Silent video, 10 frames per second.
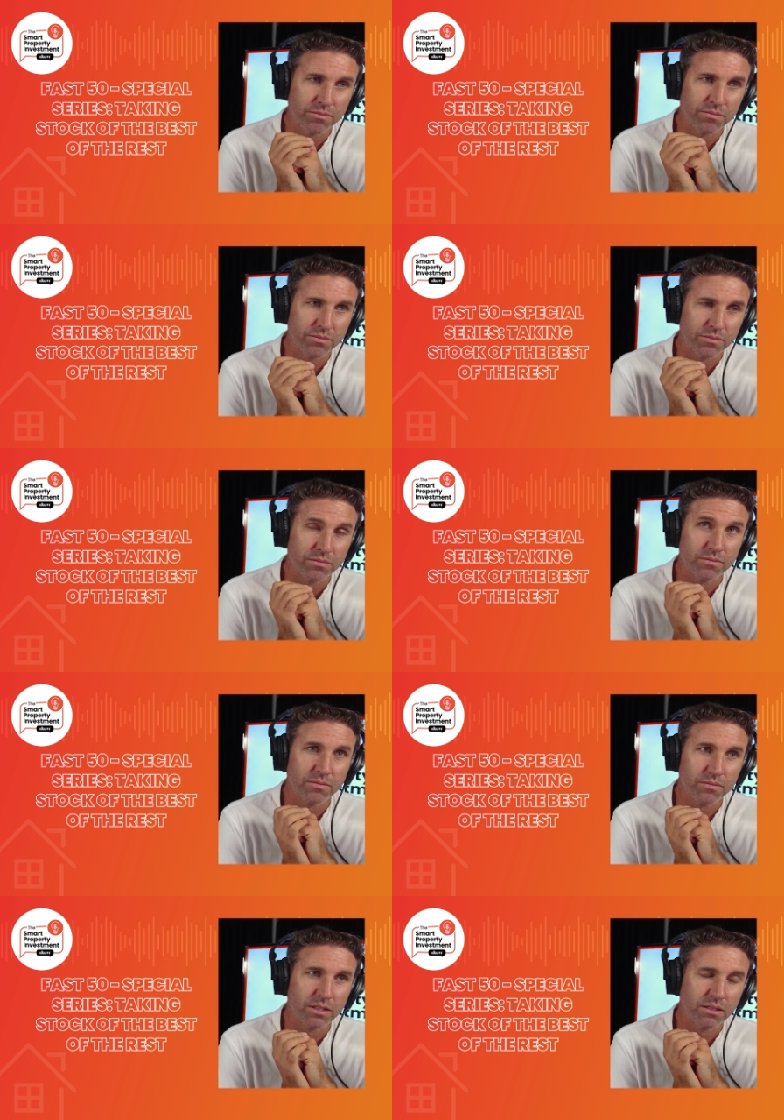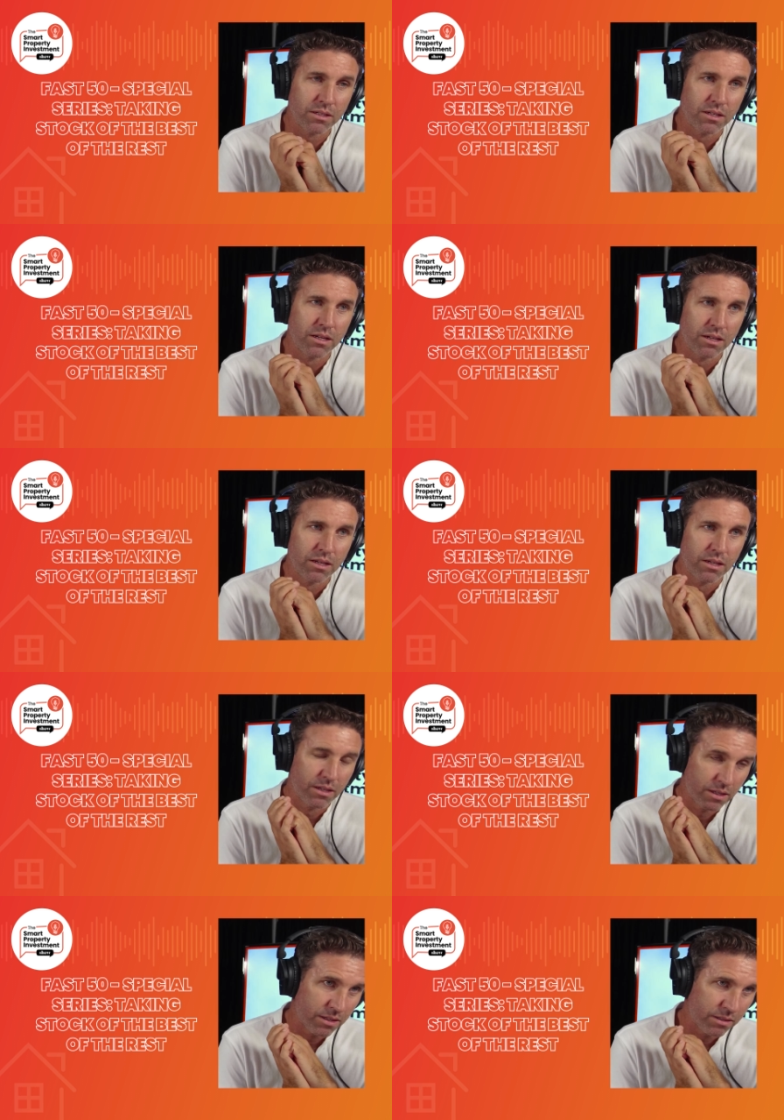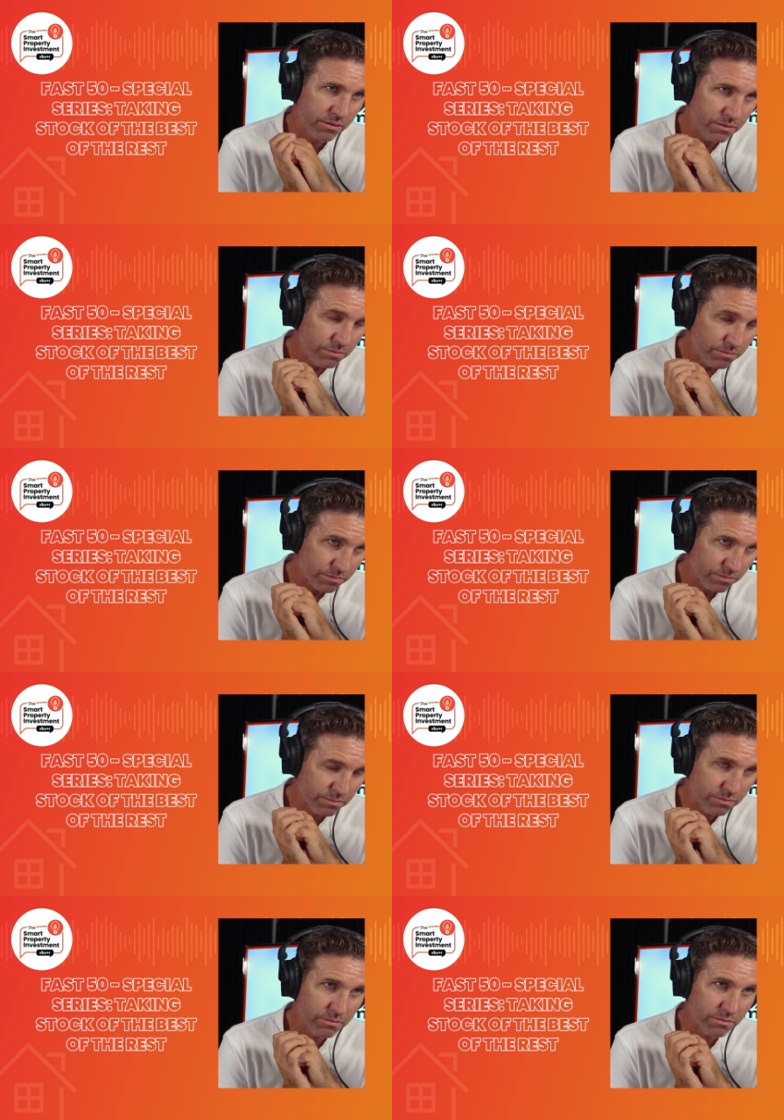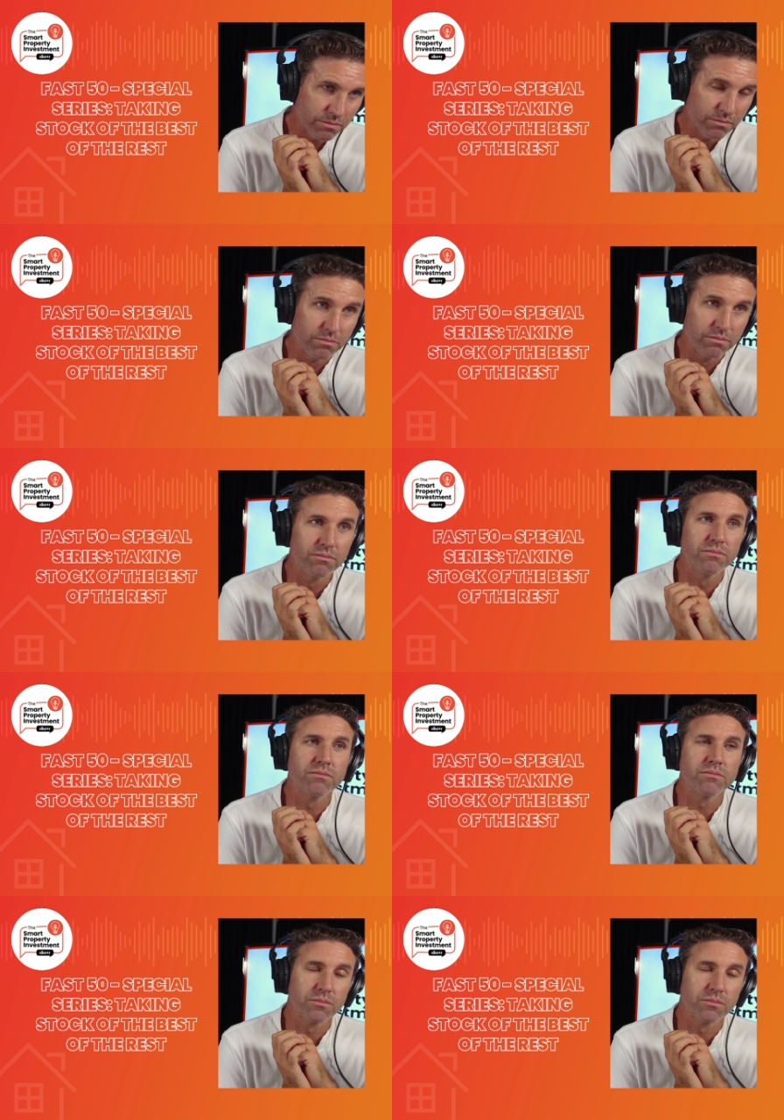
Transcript: Uh, other places here with substantial with, uh,